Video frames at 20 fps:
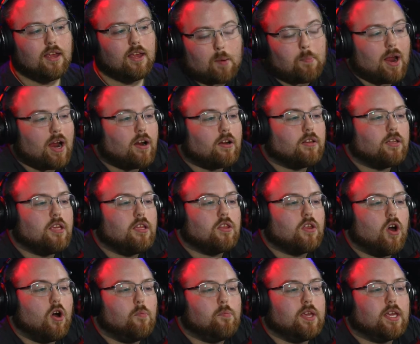Apparently,
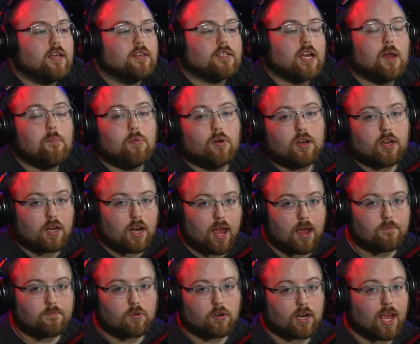though, because I put in
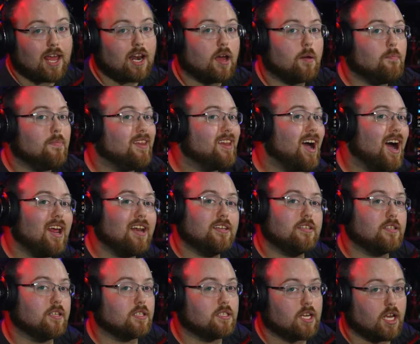effort and I'm not as
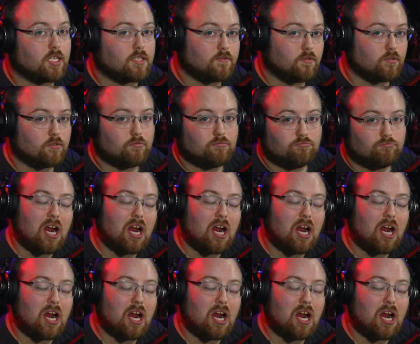successful,